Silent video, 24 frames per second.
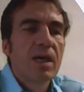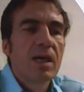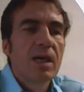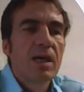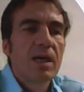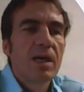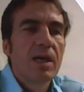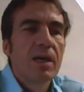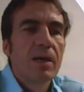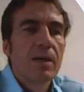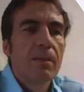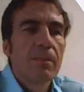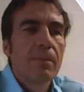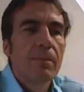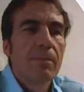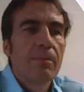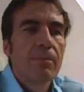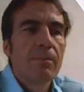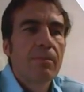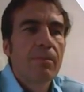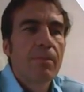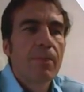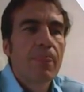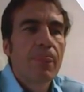
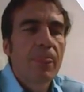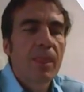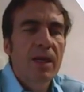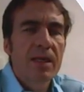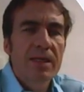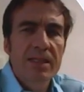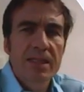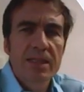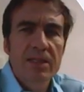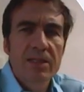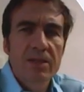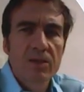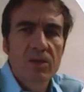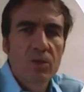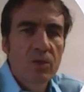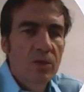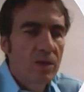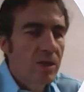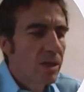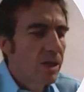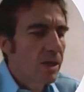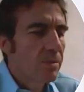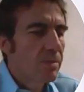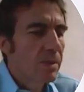I didn't
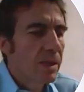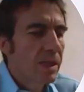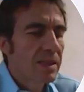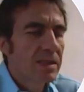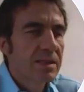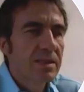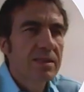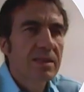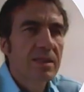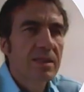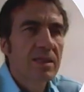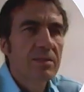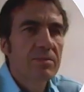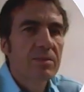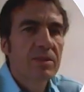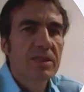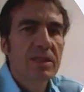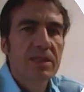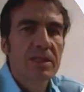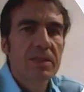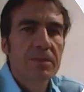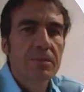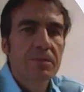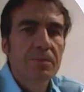look it up last time,
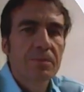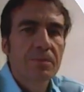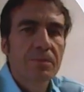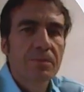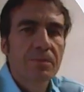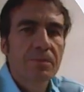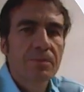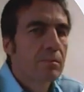did I?